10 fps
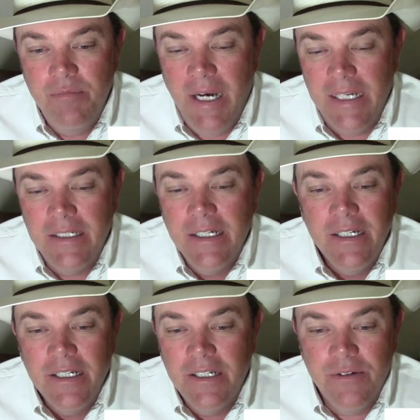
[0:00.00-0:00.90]
But
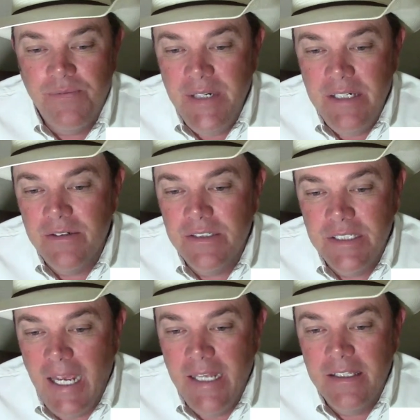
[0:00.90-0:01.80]
your feeders
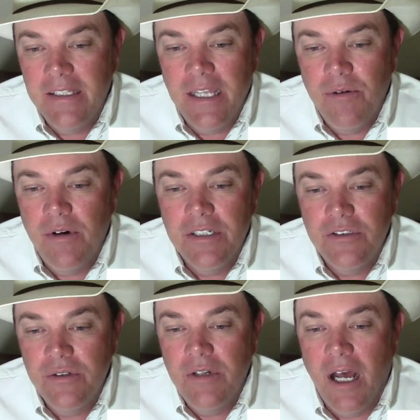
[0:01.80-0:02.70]
say that they want
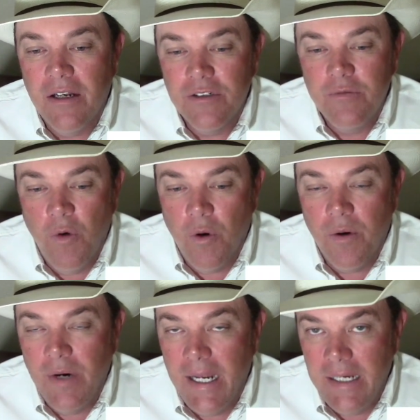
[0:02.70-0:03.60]
$2 more
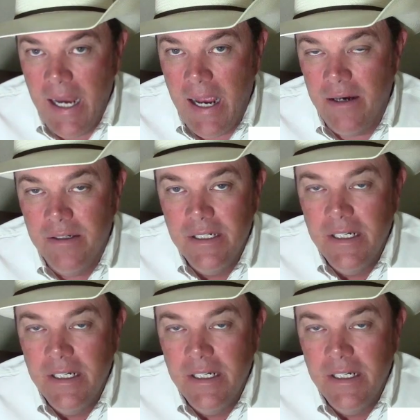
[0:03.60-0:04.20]
right now,